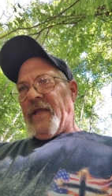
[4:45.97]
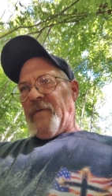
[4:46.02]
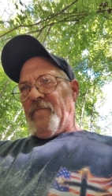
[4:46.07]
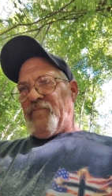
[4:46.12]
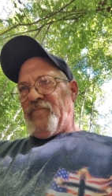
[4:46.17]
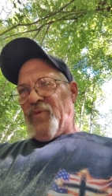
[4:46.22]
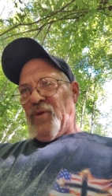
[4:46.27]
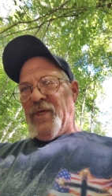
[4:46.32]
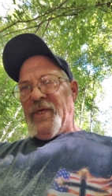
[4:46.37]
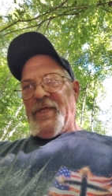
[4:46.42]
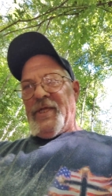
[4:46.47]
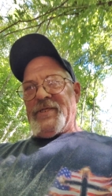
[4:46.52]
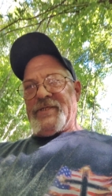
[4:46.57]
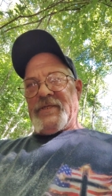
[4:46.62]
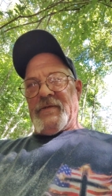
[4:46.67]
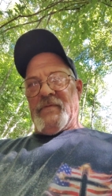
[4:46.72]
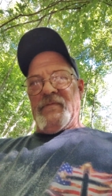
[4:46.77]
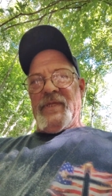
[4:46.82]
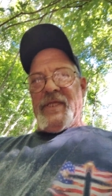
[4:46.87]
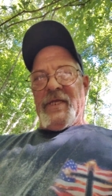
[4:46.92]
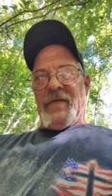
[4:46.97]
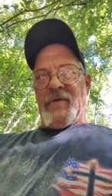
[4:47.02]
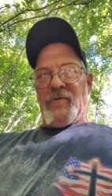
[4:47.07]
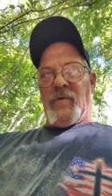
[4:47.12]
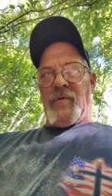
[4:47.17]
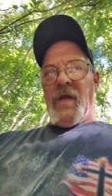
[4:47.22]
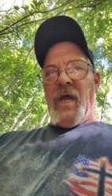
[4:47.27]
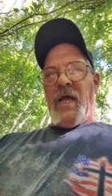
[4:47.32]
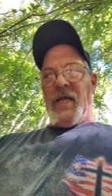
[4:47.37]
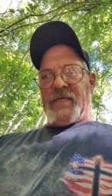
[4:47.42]
can put in some little
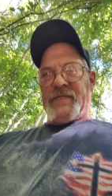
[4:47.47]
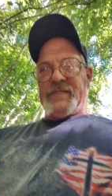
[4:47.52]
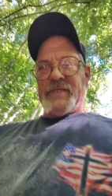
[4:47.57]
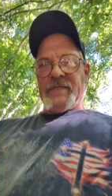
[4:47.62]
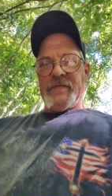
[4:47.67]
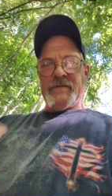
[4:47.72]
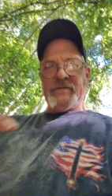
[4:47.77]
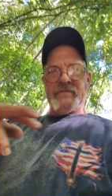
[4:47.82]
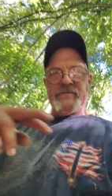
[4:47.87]
rocks